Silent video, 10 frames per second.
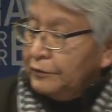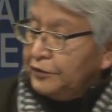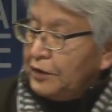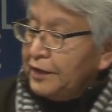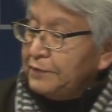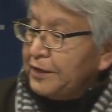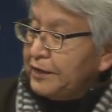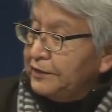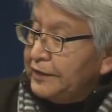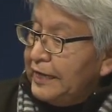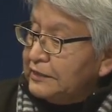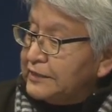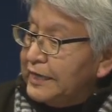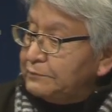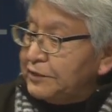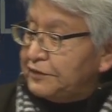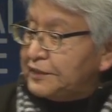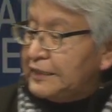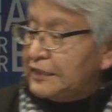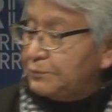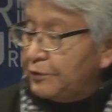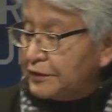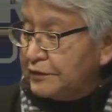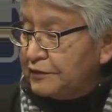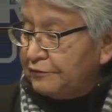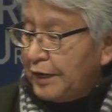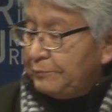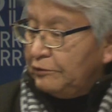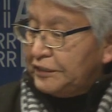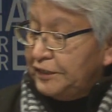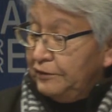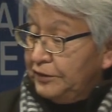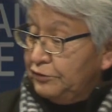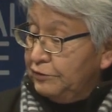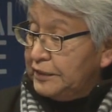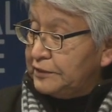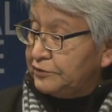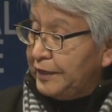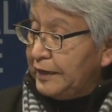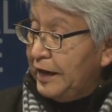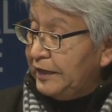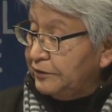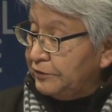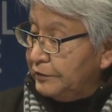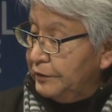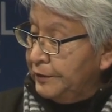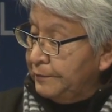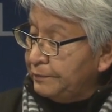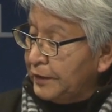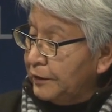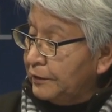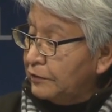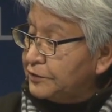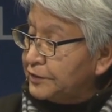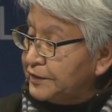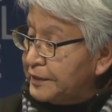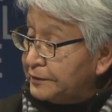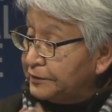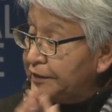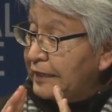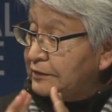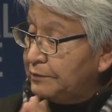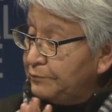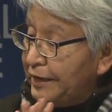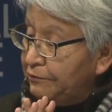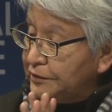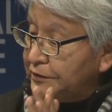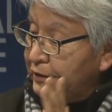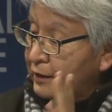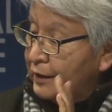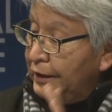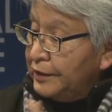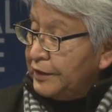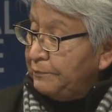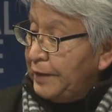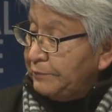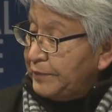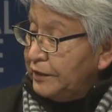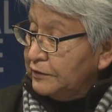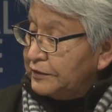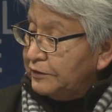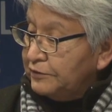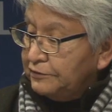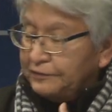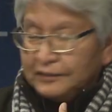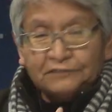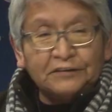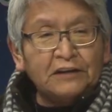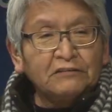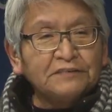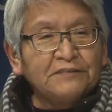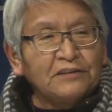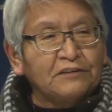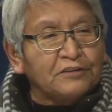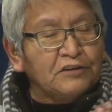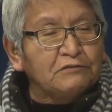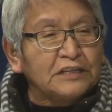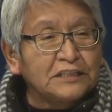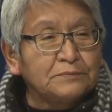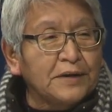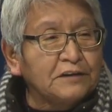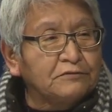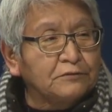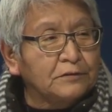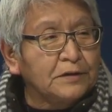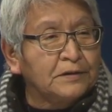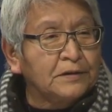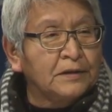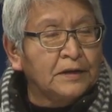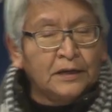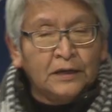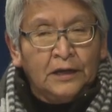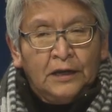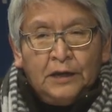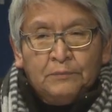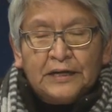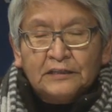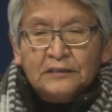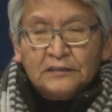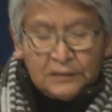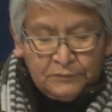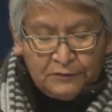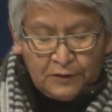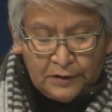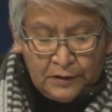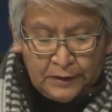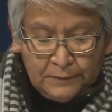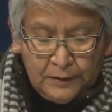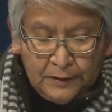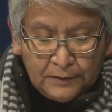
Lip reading: The document contains names of deceased persons of Aboriginal and Torres Strait Islander. It also contains some language that might be considered offensive. I always found that very respectful, because in some of our